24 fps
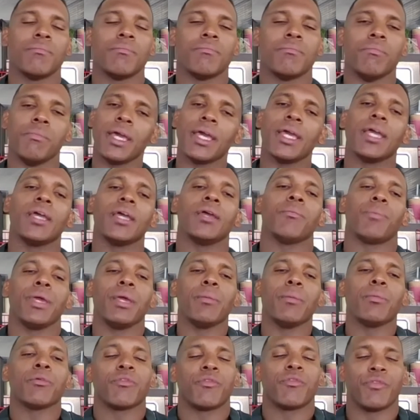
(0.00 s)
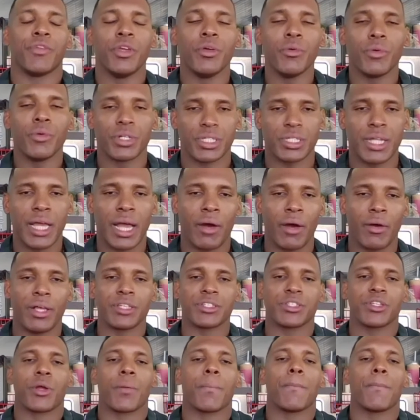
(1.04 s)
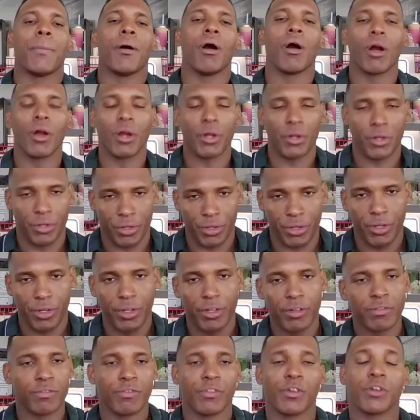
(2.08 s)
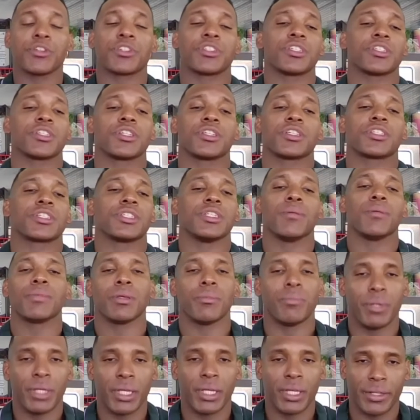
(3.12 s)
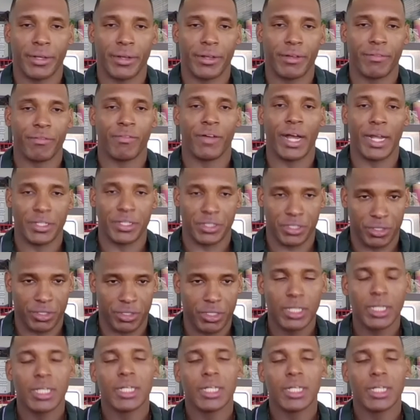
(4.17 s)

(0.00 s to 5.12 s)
man, people view us now as their partner versus just simply being their advisor.